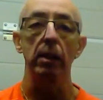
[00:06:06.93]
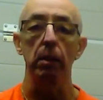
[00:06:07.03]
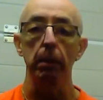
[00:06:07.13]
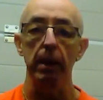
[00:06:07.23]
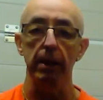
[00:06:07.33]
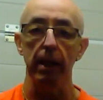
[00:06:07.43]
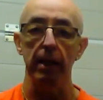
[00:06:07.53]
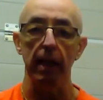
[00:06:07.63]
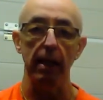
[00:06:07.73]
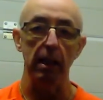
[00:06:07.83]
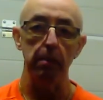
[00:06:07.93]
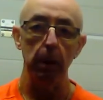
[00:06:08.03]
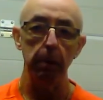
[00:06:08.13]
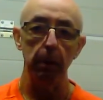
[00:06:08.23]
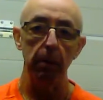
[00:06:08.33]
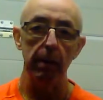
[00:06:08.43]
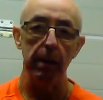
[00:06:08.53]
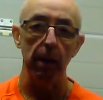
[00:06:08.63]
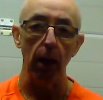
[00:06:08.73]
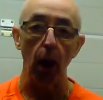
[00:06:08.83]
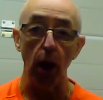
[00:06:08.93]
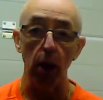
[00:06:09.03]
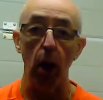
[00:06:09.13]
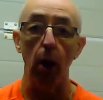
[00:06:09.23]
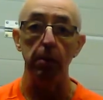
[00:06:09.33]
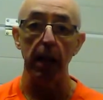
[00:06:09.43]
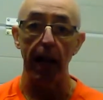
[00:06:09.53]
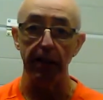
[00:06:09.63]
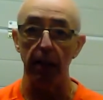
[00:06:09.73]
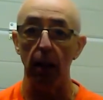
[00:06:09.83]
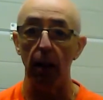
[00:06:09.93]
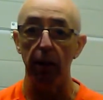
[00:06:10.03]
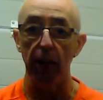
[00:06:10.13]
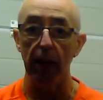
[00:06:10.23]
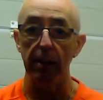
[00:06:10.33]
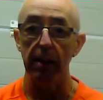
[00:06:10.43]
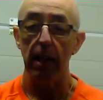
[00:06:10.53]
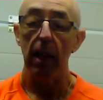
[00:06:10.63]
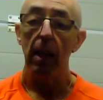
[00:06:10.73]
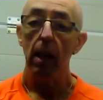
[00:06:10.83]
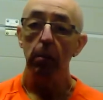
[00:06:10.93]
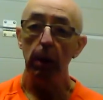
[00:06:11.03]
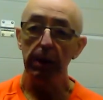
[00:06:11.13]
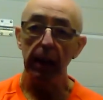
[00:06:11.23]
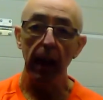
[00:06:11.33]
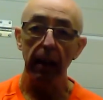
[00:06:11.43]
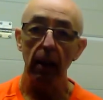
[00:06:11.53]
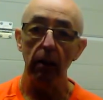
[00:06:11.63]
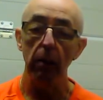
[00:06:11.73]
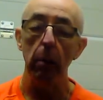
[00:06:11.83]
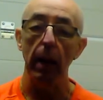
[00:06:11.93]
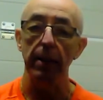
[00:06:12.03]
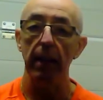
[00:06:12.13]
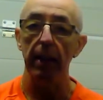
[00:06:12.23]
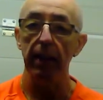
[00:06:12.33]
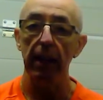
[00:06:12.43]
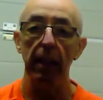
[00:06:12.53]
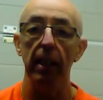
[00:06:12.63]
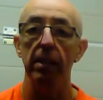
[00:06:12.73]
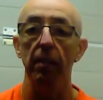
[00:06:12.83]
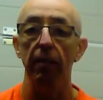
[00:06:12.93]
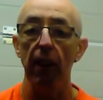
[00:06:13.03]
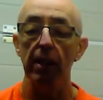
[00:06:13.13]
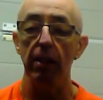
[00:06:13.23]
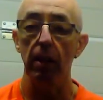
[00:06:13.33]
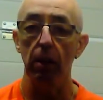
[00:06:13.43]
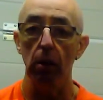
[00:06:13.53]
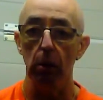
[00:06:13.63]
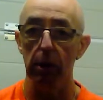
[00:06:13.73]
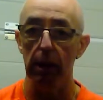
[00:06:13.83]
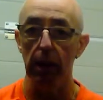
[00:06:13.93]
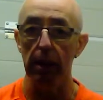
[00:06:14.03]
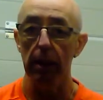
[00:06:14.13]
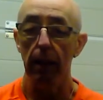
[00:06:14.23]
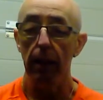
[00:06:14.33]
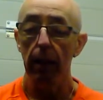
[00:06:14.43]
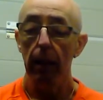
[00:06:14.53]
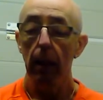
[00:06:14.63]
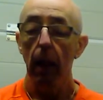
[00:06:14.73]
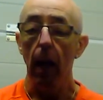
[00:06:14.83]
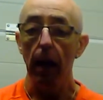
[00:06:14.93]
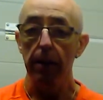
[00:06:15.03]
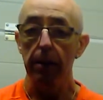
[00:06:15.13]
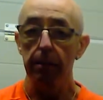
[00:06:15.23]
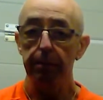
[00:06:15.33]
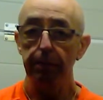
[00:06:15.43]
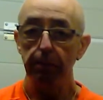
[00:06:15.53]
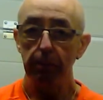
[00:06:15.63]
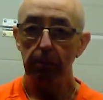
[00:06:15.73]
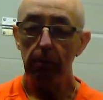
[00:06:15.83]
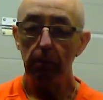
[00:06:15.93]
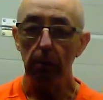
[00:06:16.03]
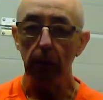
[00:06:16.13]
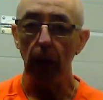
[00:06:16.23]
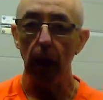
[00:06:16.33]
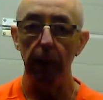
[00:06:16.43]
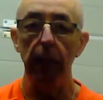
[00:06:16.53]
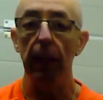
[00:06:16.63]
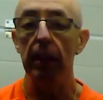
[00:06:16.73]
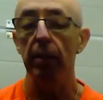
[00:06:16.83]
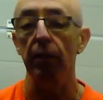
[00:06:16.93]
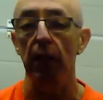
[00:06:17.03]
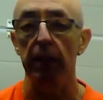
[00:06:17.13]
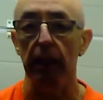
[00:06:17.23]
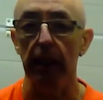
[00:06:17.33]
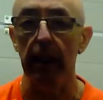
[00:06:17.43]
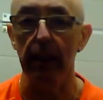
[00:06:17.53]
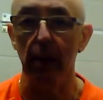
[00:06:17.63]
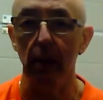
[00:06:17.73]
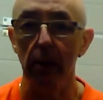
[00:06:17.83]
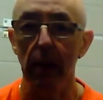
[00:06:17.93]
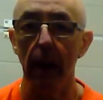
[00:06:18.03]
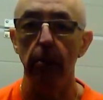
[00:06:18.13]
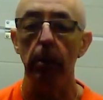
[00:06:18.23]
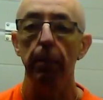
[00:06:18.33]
and obese these days is people are eating a lot of carbs and a lot of fats. When they're getting overweight, they're thinking it's the fats that are causing it, and that's the first thing they need to cut out.